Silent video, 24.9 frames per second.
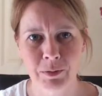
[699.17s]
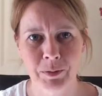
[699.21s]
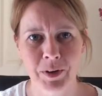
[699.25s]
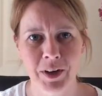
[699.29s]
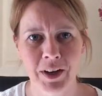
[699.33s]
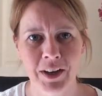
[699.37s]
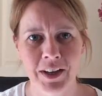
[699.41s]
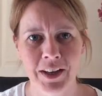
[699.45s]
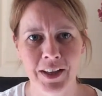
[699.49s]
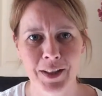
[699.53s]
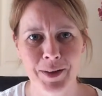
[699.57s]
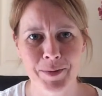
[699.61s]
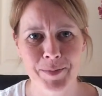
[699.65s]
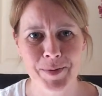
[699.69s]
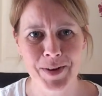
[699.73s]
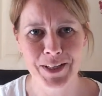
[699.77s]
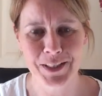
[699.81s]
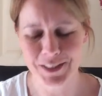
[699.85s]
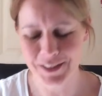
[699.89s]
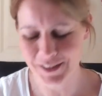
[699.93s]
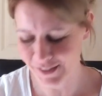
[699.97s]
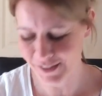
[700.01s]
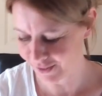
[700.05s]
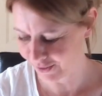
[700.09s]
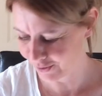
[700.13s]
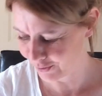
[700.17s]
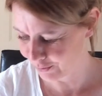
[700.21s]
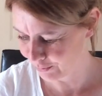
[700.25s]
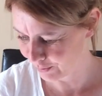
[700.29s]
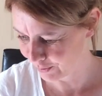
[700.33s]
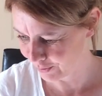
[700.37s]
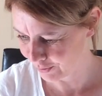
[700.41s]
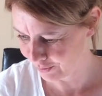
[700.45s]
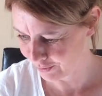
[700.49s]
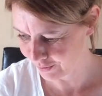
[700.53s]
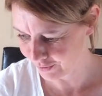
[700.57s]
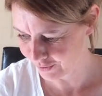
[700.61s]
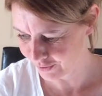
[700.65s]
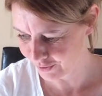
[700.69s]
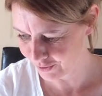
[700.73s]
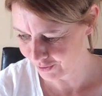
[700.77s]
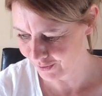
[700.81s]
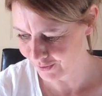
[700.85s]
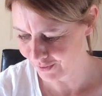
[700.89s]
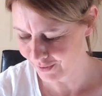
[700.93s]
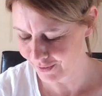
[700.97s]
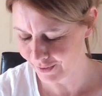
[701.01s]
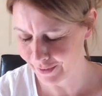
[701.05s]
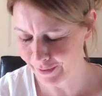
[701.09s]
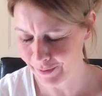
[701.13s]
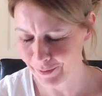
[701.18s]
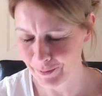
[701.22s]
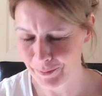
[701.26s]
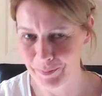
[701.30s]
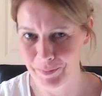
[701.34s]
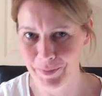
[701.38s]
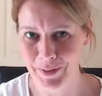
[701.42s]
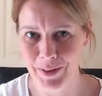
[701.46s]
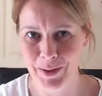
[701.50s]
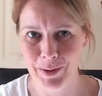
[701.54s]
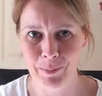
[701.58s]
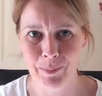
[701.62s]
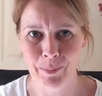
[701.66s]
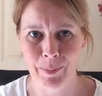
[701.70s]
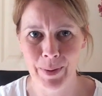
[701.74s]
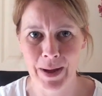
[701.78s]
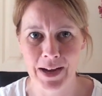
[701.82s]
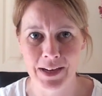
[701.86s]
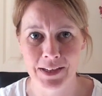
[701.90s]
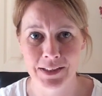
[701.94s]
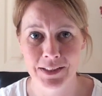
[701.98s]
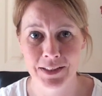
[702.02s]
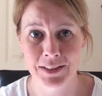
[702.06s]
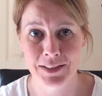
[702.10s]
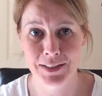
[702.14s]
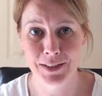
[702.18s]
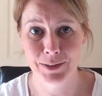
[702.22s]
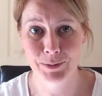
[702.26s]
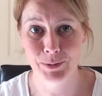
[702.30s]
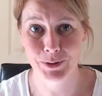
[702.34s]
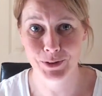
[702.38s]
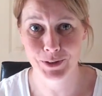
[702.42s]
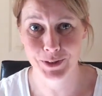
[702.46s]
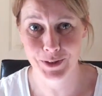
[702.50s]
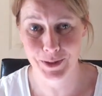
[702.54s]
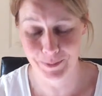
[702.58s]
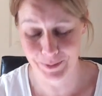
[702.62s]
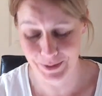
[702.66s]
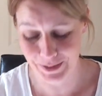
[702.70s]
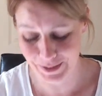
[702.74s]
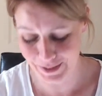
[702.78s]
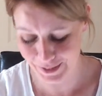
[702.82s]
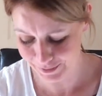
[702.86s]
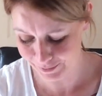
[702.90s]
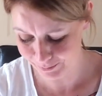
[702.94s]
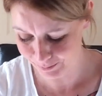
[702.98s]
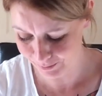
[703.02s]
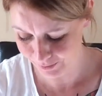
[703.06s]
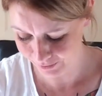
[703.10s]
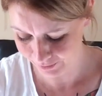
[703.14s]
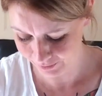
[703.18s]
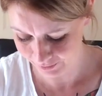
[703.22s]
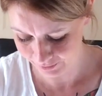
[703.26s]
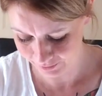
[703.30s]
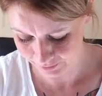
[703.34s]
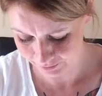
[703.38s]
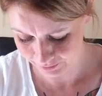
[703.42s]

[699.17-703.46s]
when I get the magazine, I always look to the back to see what's coming next month